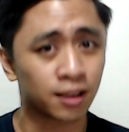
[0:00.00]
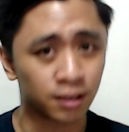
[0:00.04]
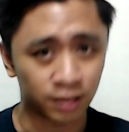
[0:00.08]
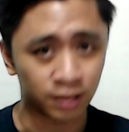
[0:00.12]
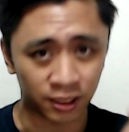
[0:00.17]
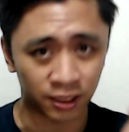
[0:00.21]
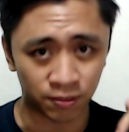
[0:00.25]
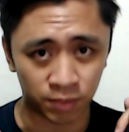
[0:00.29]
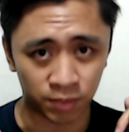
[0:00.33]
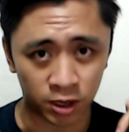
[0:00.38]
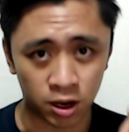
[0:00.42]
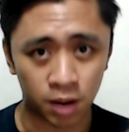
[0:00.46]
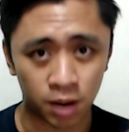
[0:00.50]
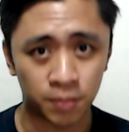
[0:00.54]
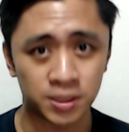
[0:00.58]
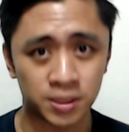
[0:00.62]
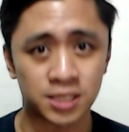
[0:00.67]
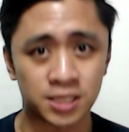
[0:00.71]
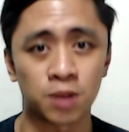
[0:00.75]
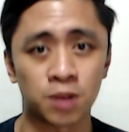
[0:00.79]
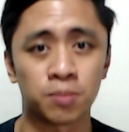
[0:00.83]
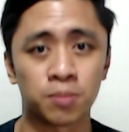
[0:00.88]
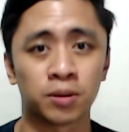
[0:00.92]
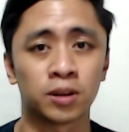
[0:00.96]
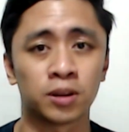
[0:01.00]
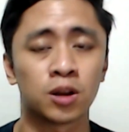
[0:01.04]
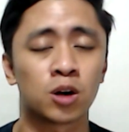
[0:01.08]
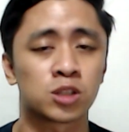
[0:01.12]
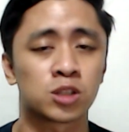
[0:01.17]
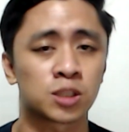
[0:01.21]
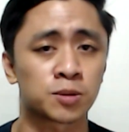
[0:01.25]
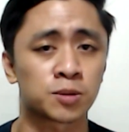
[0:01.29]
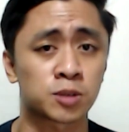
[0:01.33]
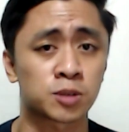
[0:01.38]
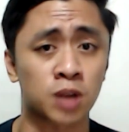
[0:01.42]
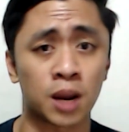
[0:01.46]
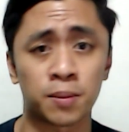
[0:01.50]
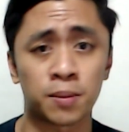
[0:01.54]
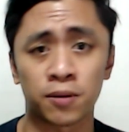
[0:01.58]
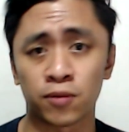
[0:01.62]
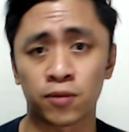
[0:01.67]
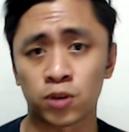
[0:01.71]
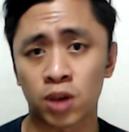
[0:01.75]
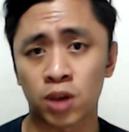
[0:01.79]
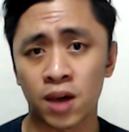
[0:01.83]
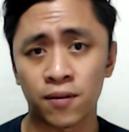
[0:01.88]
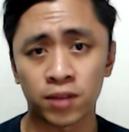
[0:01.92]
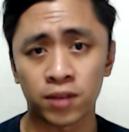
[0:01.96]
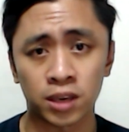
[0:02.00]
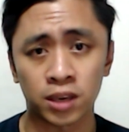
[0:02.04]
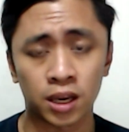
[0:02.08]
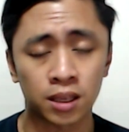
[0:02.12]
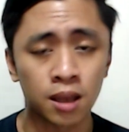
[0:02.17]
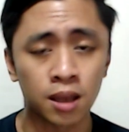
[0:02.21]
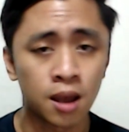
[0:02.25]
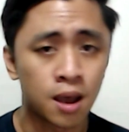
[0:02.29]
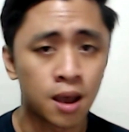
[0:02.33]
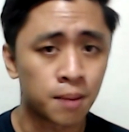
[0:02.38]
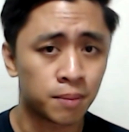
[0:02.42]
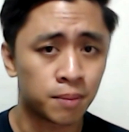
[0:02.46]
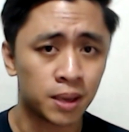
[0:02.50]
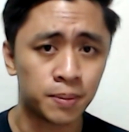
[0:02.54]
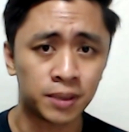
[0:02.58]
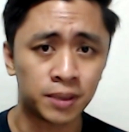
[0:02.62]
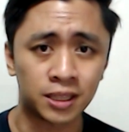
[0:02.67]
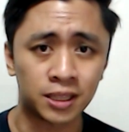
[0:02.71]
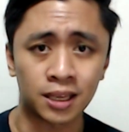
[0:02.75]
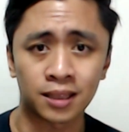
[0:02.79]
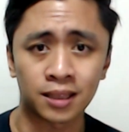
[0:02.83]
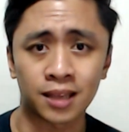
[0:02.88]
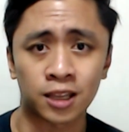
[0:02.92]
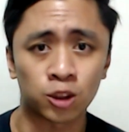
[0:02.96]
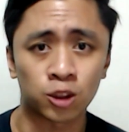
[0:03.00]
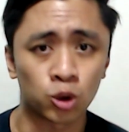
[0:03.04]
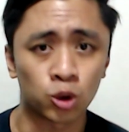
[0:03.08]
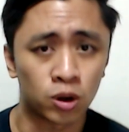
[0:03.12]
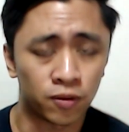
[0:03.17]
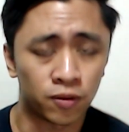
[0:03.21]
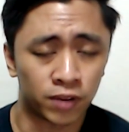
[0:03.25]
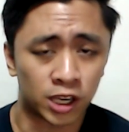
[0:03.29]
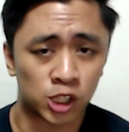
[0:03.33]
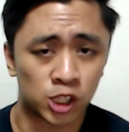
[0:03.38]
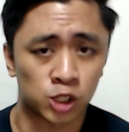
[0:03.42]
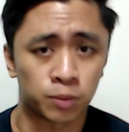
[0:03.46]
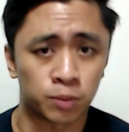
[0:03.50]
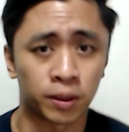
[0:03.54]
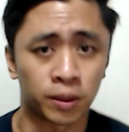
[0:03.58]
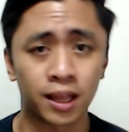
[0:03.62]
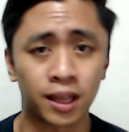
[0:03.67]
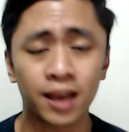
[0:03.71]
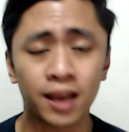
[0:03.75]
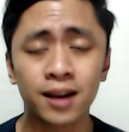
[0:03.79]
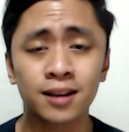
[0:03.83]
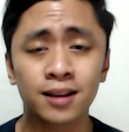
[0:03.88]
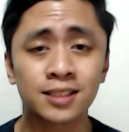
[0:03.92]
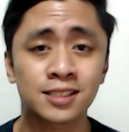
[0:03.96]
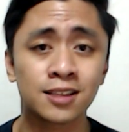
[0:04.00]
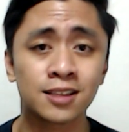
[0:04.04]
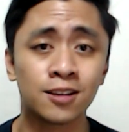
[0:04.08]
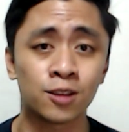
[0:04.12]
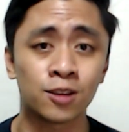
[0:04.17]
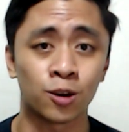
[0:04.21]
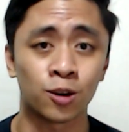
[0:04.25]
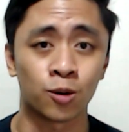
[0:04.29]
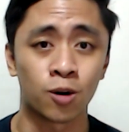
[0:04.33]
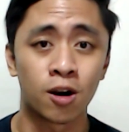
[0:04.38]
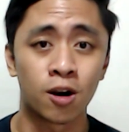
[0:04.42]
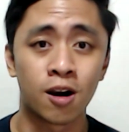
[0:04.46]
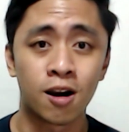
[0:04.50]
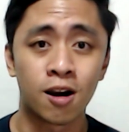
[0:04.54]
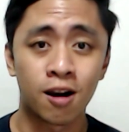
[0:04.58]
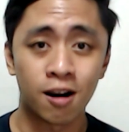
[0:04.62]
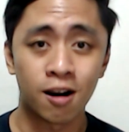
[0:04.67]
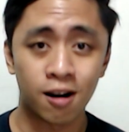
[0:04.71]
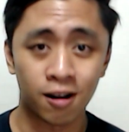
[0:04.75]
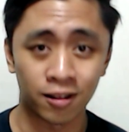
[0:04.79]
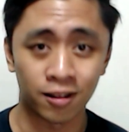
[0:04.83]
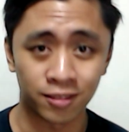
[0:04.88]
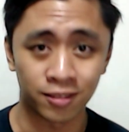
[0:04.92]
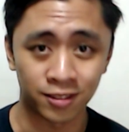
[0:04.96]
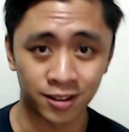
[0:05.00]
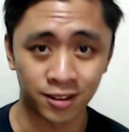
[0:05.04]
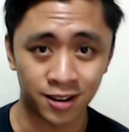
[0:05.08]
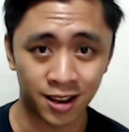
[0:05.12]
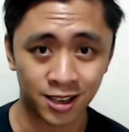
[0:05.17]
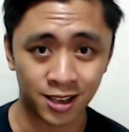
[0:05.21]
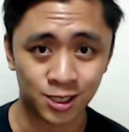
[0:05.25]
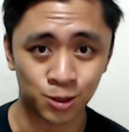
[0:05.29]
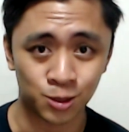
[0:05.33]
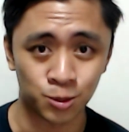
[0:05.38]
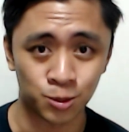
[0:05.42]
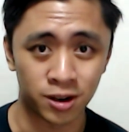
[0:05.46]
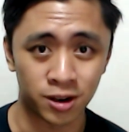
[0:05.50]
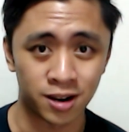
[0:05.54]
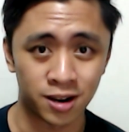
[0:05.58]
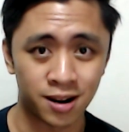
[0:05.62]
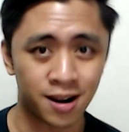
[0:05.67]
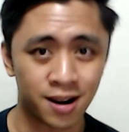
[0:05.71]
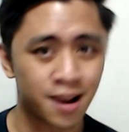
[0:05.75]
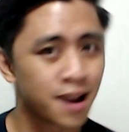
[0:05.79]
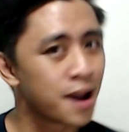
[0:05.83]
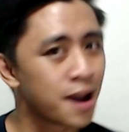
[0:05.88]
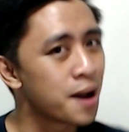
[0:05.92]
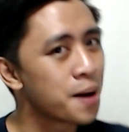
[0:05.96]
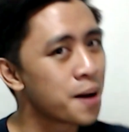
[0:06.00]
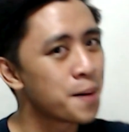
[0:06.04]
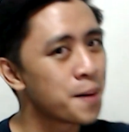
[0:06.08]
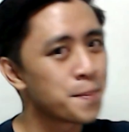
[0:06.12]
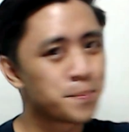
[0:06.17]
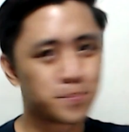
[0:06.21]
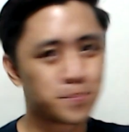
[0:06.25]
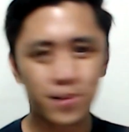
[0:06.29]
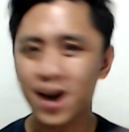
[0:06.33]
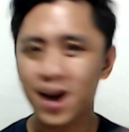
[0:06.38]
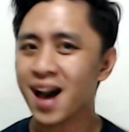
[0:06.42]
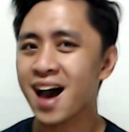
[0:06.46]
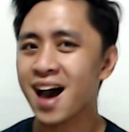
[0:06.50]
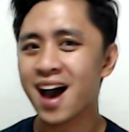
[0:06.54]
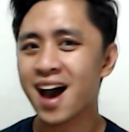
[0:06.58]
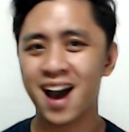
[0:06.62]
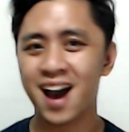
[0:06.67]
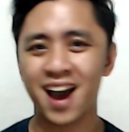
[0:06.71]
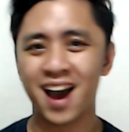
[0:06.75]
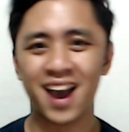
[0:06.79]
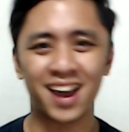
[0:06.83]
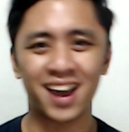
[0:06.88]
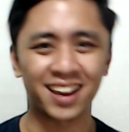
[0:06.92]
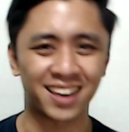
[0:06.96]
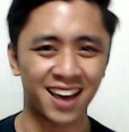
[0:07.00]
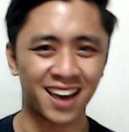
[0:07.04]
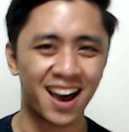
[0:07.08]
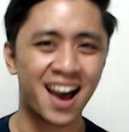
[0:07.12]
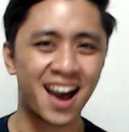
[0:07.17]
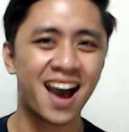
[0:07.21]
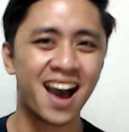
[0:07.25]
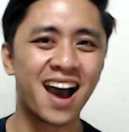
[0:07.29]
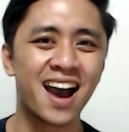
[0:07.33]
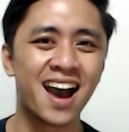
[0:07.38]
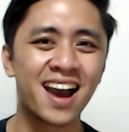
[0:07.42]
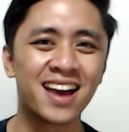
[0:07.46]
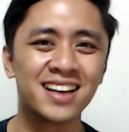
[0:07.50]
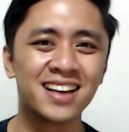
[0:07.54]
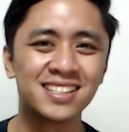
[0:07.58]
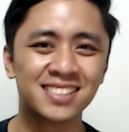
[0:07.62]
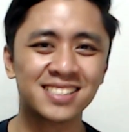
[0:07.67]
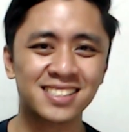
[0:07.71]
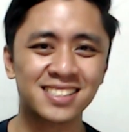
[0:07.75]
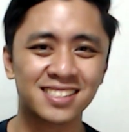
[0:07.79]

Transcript: leave me comments down below, subscribe if you haven't yet, maybe ding that notification bell, and I'll see you on the next one. Bye, guys!